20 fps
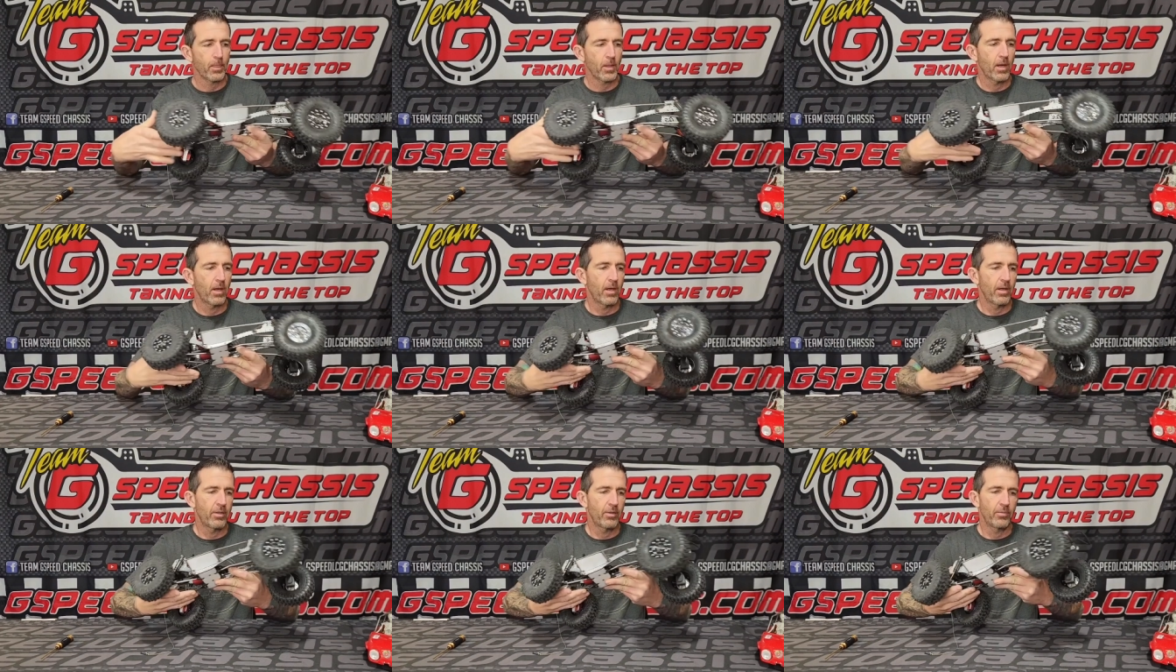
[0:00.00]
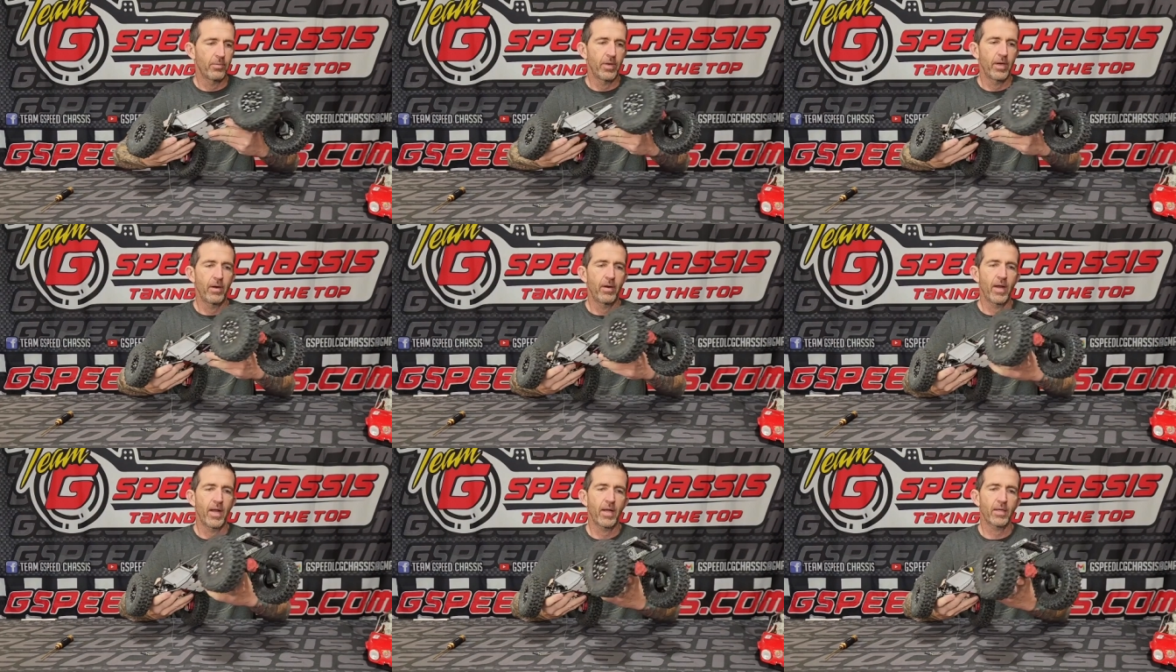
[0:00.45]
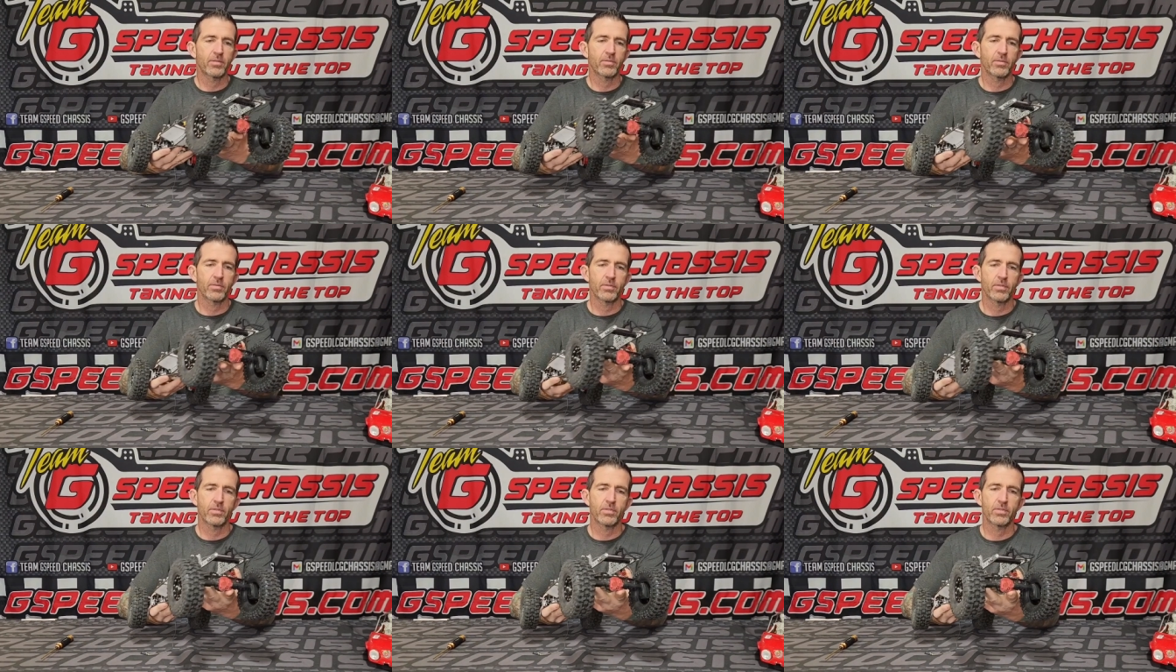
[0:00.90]
The rear
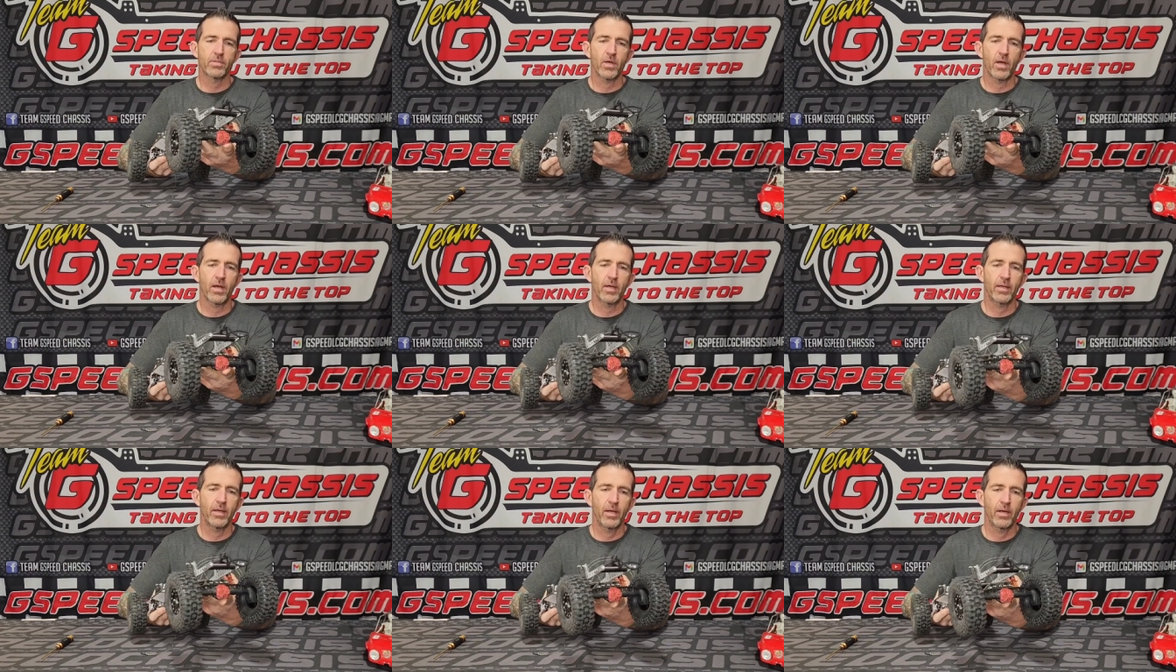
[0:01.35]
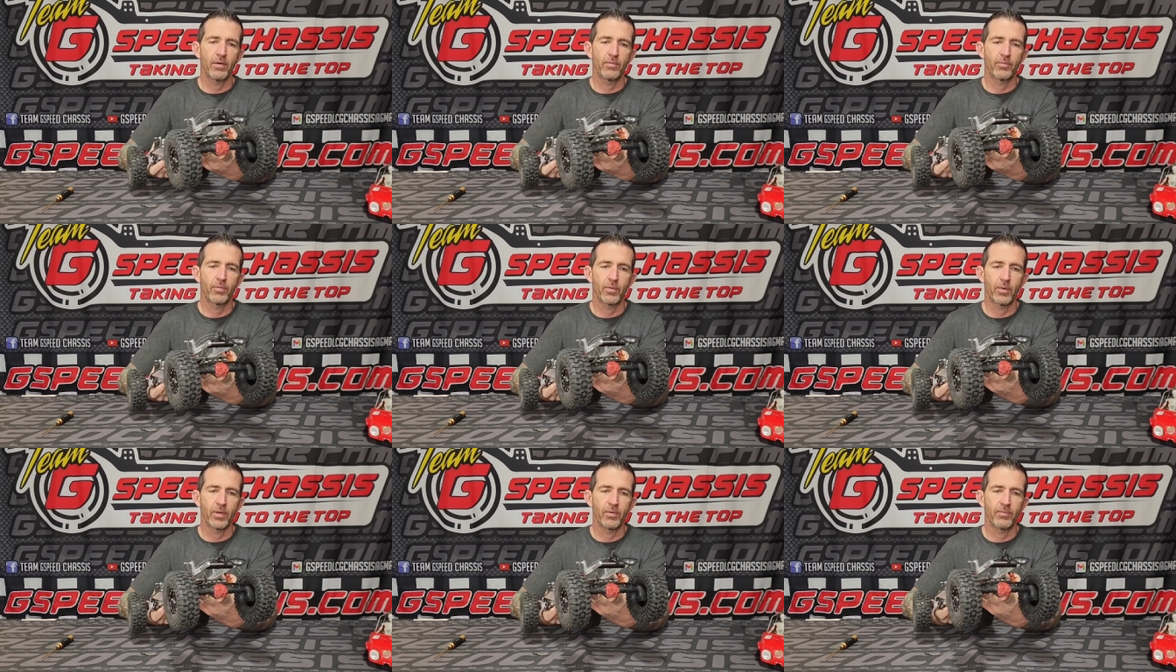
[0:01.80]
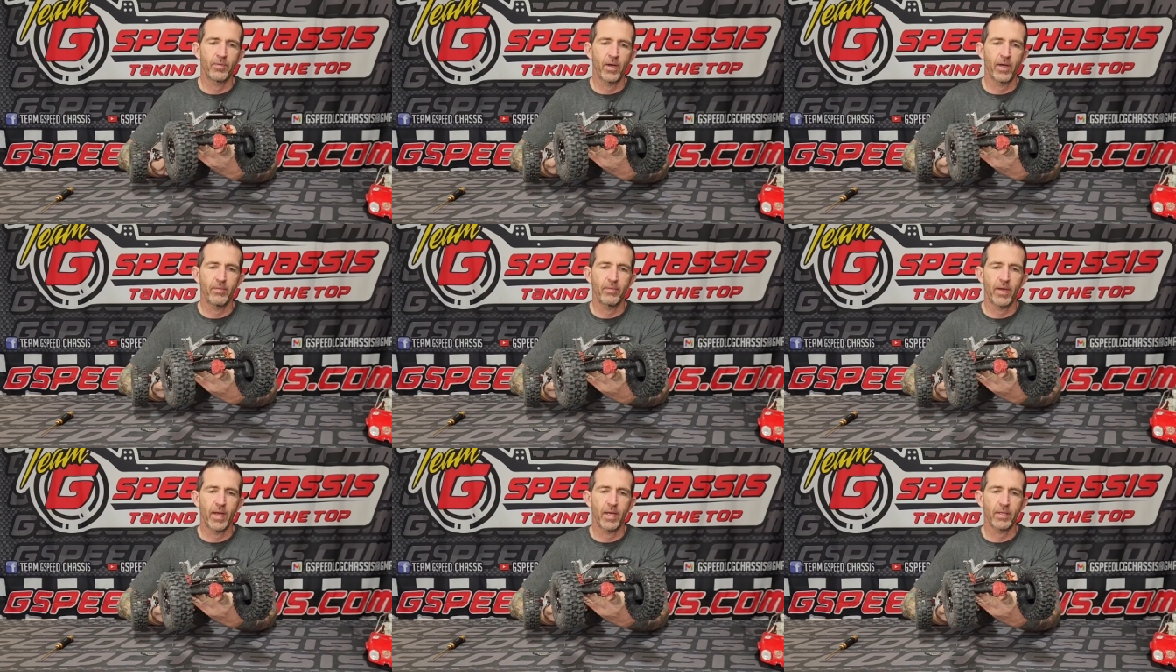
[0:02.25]
axle is a stock
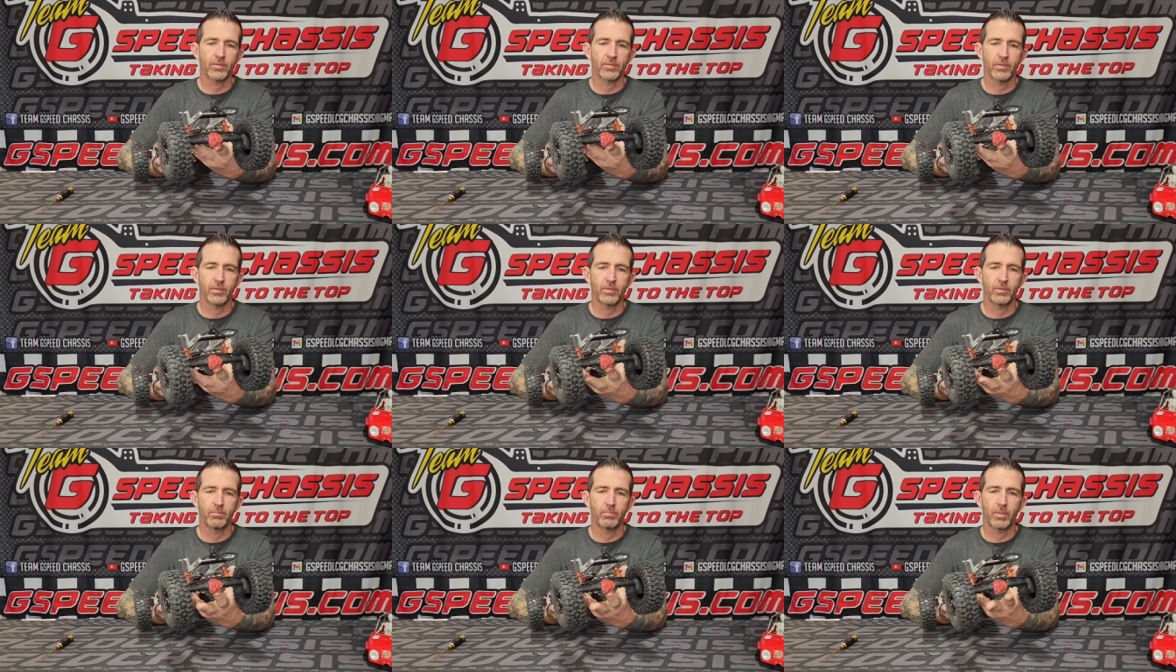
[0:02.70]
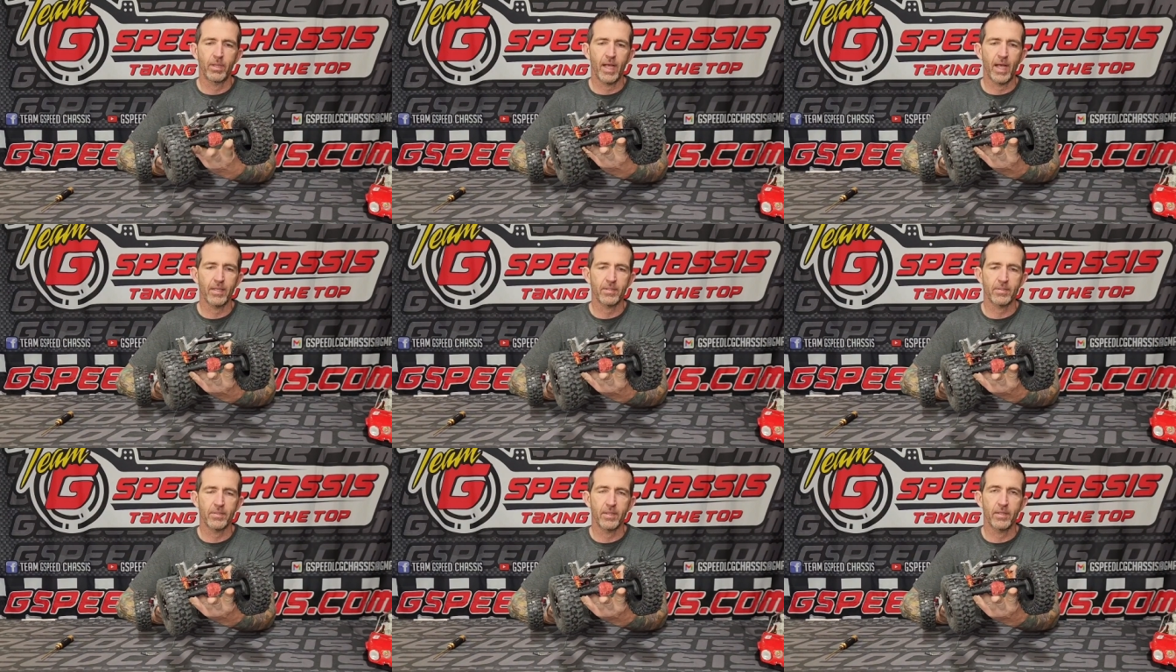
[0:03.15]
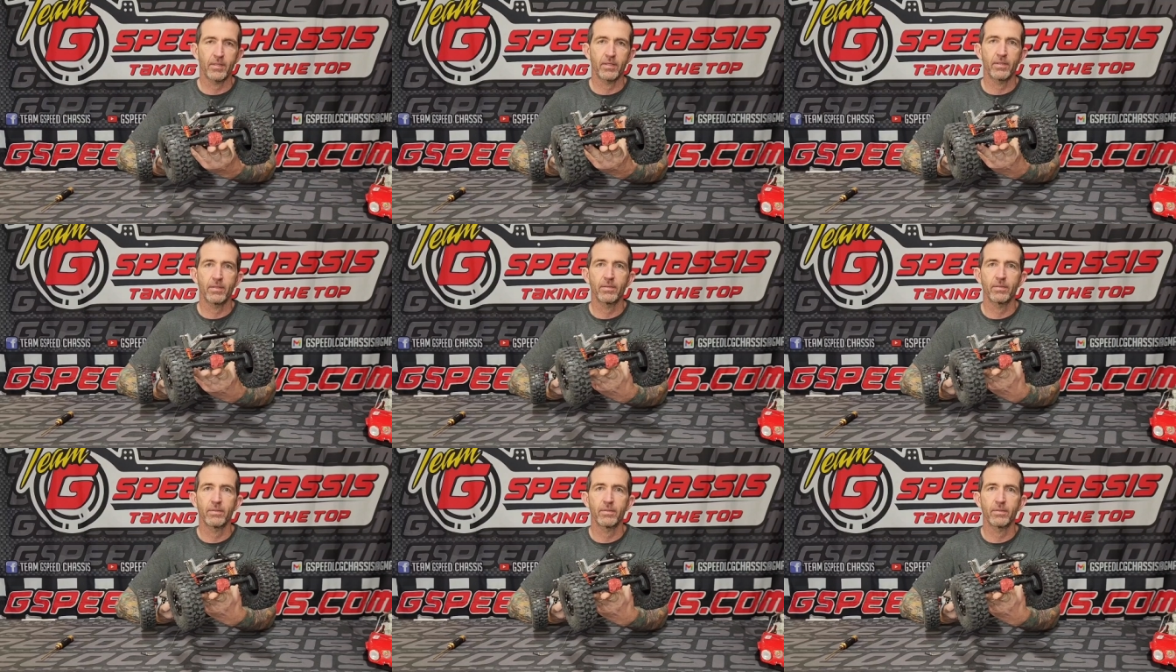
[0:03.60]
AR45 axle, plastic.